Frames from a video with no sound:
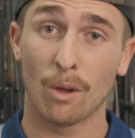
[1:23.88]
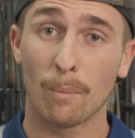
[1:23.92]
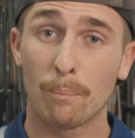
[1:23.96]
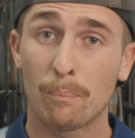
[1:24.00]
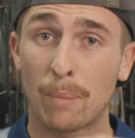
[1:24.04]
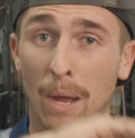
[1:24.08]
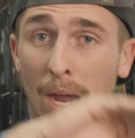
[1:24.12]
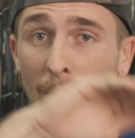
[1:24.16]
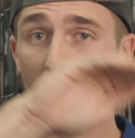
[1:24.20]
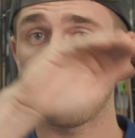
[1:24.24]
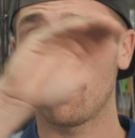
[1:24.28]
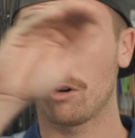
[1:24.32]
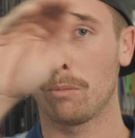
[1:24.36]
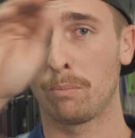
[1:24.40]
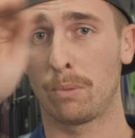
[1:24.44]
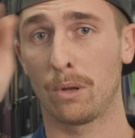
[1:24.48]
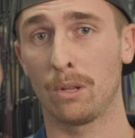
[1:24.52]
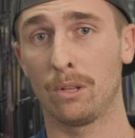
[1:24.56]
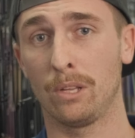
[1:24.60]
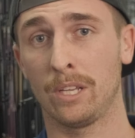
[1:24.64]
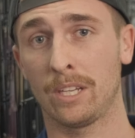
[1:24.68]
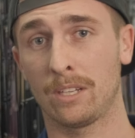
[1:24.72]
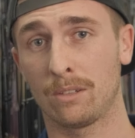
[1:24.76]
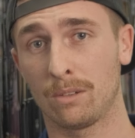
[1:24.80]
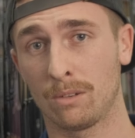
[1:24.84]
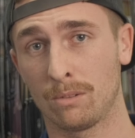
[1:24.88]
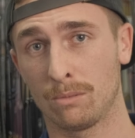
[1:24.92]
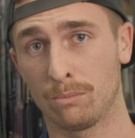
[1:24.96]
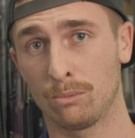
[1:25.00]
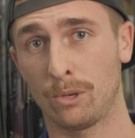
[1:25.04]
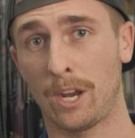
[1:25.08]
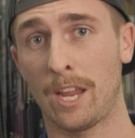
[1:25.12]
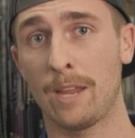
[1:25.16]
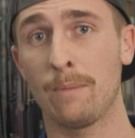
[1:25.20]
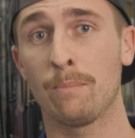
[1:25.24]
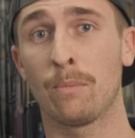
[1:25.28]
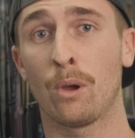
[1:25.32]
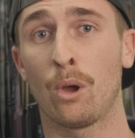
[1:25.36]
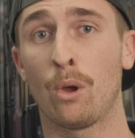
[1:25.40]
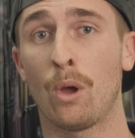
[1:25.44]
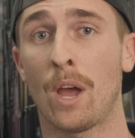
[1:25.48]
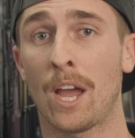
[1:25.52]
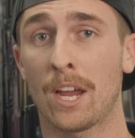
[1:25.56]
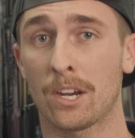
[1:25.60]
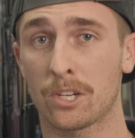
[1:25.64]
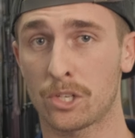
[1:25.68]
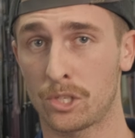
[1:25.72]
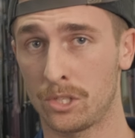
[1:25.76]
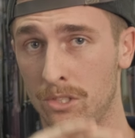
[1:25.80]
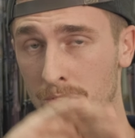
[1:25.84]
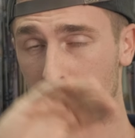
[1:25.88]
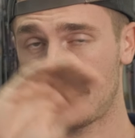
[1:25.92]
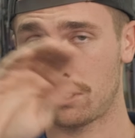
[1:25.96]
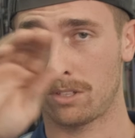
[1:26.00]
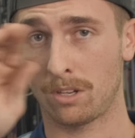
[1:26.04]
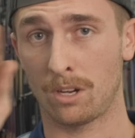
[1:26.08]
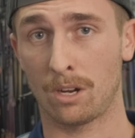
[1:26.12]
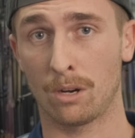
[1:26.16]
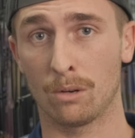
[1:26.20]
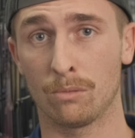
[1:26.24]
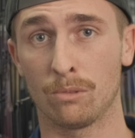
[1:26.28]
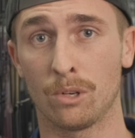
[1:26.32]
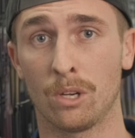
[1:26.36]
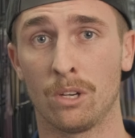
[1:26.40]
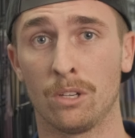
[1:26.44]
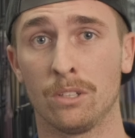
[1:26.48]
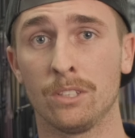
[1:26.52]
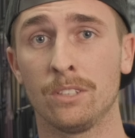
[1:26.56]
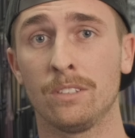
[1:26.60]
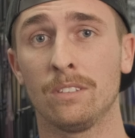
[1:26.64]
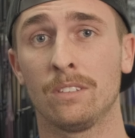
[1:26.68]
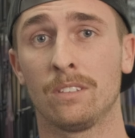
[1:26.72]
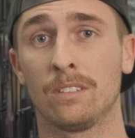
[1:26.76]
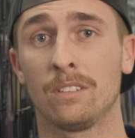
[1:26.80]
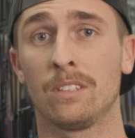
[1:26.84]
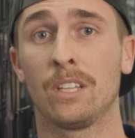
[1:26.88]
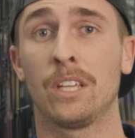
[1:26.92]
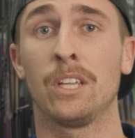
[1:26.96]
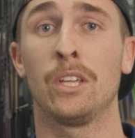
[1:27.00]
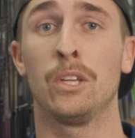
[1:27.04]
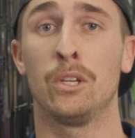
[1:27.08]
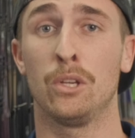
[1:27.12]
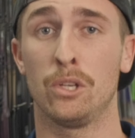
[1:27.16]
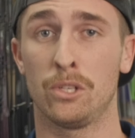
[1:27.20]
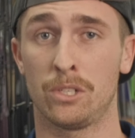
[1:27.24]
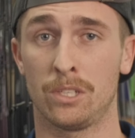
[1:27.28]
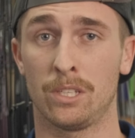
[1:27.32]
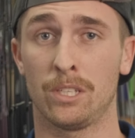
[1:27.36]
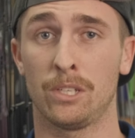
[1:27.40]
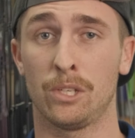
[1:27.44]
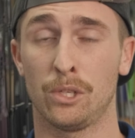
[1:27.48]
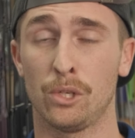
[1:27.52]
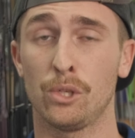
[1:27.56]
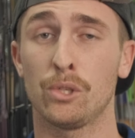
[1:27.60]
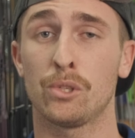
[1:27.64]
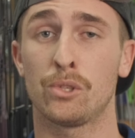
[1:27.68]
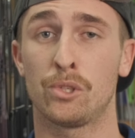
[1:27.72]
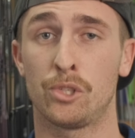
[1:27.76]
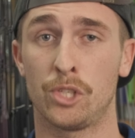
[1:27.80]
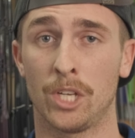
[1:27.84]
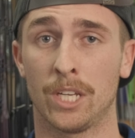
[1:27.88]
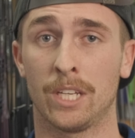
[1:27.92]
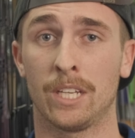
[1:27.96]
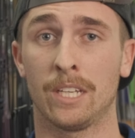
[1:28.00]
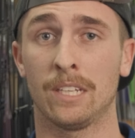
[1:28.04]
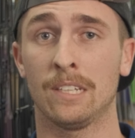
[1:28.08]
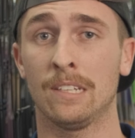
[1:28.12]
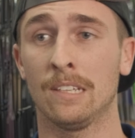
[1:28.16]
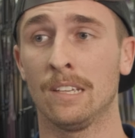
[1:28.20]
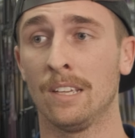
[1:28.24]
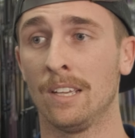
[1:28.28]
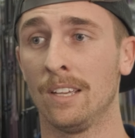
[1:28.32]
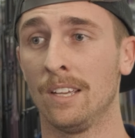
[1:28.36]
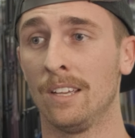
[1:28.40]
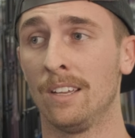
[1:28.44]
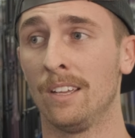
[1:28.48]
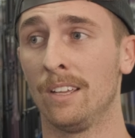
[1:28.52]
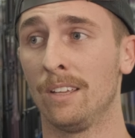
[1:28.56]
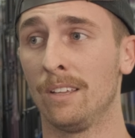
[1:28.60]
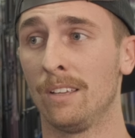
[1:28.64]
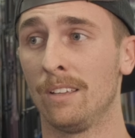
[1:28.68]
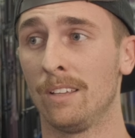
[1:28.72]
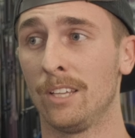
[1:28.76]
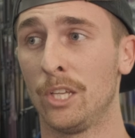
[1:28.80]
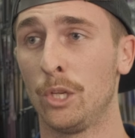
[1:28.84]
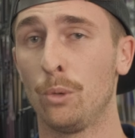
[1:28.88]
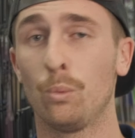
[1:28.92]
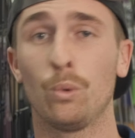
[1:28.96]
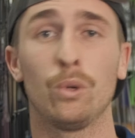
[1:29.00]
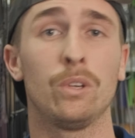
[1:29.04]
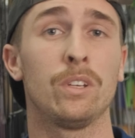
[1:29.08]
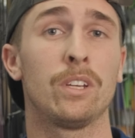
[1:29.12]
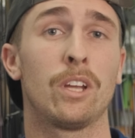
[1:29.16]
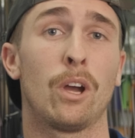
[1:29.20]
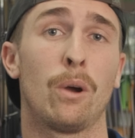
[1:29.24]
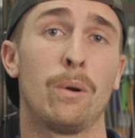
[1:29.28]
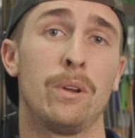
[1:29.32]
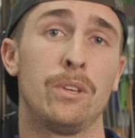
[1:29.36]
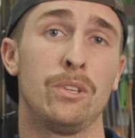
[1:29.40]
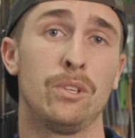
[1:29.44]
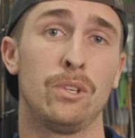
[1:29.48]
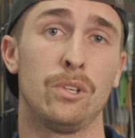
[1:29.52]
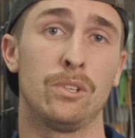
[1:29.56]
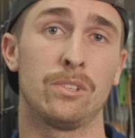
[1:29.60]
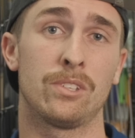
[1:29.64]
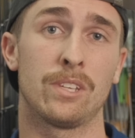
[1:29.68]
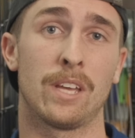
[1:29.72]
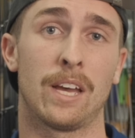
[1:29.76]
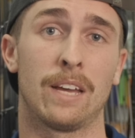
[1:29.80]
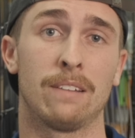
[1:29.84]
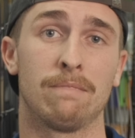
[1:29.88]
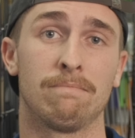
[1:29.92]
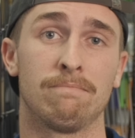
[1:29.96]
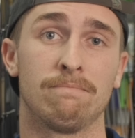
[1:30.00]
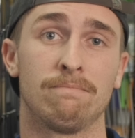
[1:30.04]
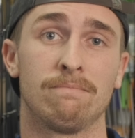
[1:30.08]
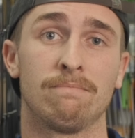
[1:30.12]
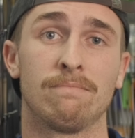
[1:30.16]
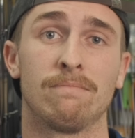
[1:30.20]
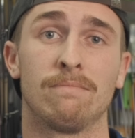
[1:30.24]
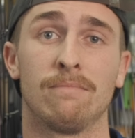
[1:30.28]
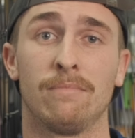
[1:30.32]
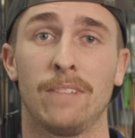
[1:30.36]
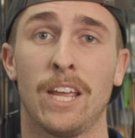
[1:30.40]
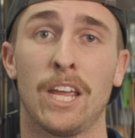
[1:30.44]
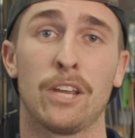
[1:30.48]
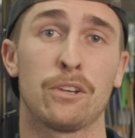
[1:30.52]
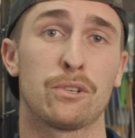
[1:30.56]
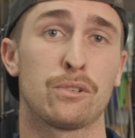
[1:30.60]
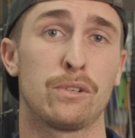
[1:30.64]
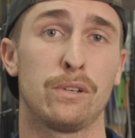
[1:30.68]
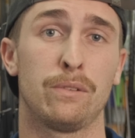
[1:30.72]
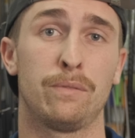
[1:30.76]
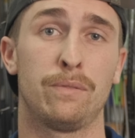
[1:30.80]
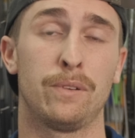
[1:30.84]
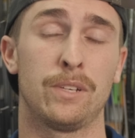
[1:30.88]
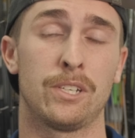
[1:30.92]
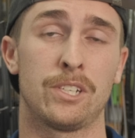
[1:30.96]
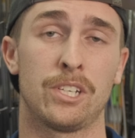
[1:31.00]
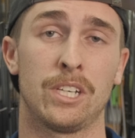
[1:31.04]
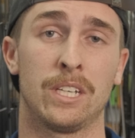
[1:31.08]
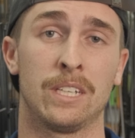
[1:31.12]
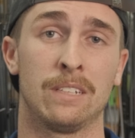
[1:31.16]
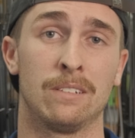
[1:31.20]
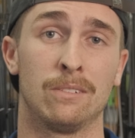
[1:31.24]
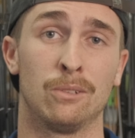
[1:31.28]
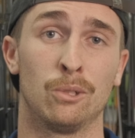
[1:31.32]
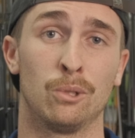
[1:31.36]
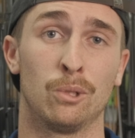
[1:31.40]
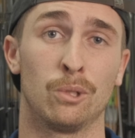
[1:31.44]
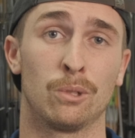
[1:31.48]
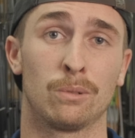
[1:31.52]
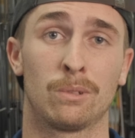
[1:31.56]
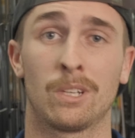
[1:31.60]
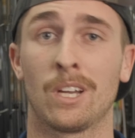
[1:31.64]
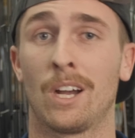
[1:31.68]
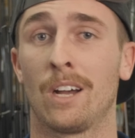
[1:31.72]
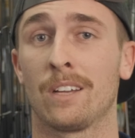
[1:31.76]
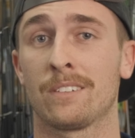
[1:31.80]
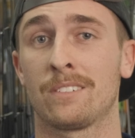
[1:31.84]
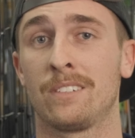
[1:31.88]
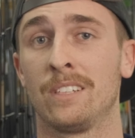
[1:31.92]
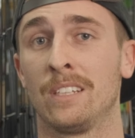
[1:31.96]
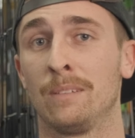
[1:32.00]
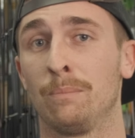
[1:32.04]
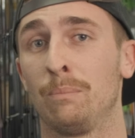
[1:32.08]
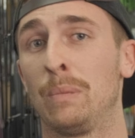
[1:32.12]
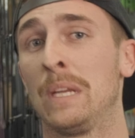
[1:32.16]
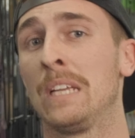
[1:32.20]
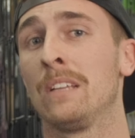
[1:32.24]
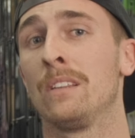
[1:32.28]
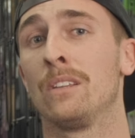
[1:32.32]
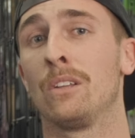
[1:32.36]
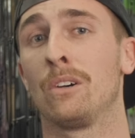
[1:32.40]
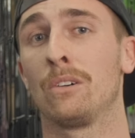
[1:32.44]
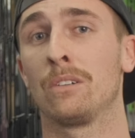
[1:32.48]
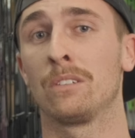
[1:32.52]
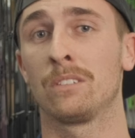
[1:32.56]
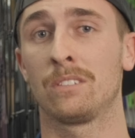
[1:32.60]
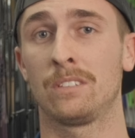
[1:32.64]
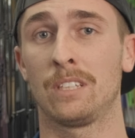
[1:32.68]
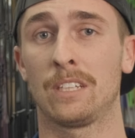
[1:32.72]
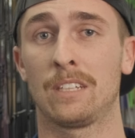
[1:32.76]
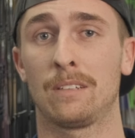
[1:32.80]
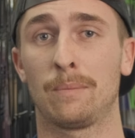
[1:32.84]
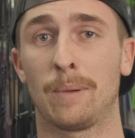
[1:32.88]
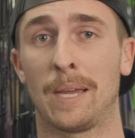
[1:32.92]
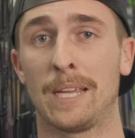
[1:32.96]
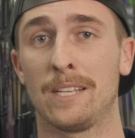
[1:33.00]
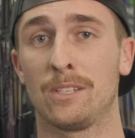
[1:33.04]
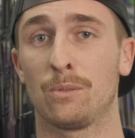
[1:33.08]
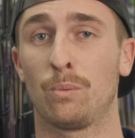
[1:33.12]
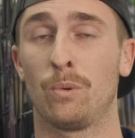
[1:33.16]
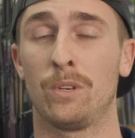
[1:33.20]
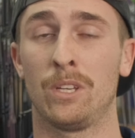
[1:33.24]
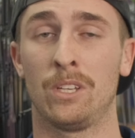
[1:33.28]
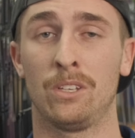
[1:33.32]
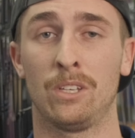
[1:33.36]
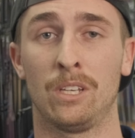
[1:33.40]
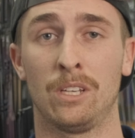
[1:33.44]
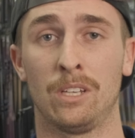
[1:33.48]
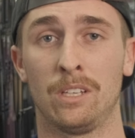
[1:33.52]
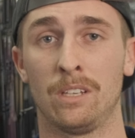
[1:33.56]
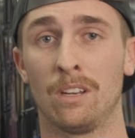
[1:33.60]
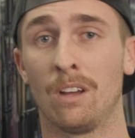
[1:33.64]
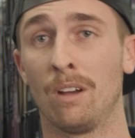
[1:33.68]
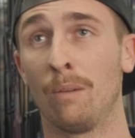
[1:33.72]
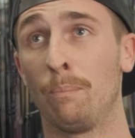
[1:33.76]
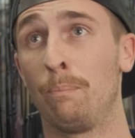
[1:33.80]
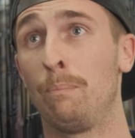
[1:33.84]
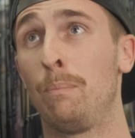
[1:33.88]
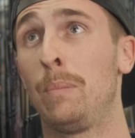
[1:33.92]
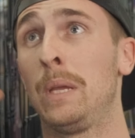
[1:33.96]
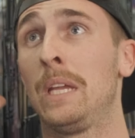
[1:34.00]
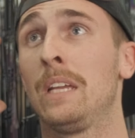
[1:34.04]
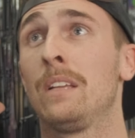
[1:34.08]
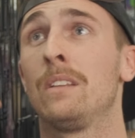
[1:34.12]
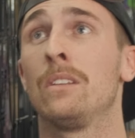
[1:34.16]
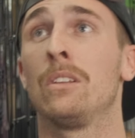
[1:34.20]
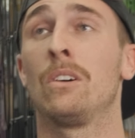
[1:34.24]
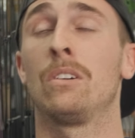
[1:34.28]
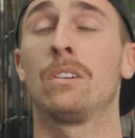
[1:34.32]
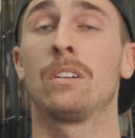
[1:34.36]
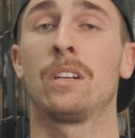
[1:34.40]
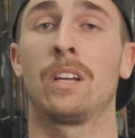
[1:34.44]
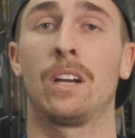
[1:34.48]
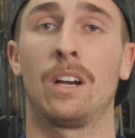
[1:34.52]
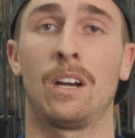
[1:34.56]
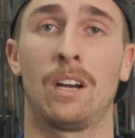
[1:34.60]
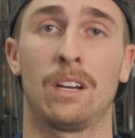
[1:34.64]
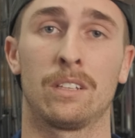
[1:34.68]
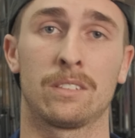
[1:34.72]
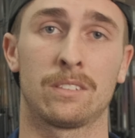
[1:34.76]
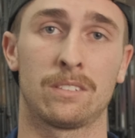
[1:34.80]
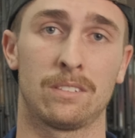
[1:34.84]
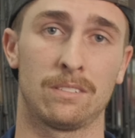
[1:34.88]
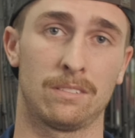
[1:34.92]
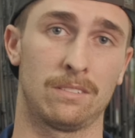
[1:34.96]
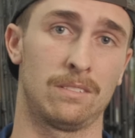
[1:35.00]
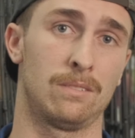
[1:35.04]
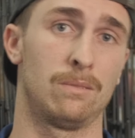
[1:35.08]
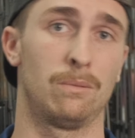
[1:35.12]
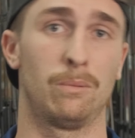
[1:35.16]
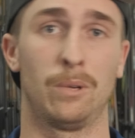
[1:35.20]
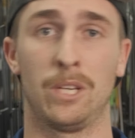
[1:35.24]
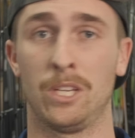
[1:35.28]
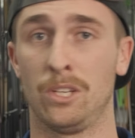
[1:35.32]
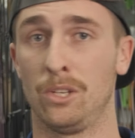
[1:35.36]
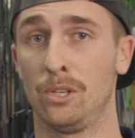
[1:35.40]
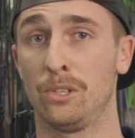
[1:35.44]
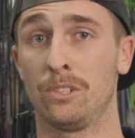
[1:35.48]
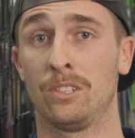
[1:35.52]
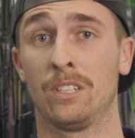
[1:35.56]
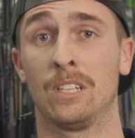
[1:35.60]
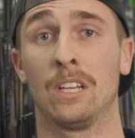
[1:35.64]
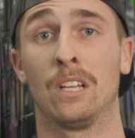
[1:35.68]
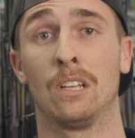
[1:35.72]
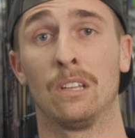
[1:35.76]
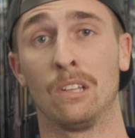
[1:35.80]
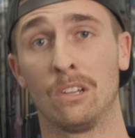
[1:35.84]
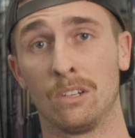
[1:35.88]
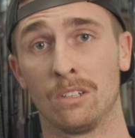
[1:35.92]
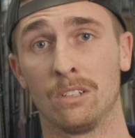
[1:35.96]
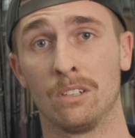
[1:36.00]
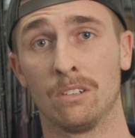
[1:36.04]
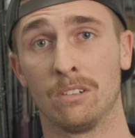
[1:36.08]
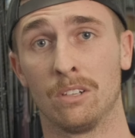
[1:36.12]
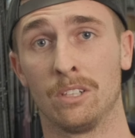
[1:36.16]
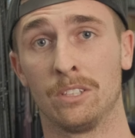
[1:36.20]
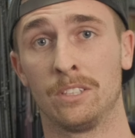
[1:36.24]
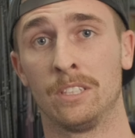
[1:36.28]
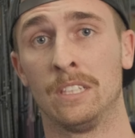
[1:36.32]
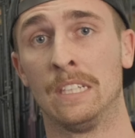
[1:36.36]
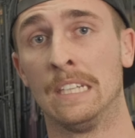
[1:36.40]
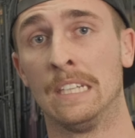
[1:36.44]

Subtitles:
parabolic rainbow action style rod that you usually use jigging, you wouldn't go and use that estuary fishing or casting big long stick baits when you need a big long cast and you're using a longer rod.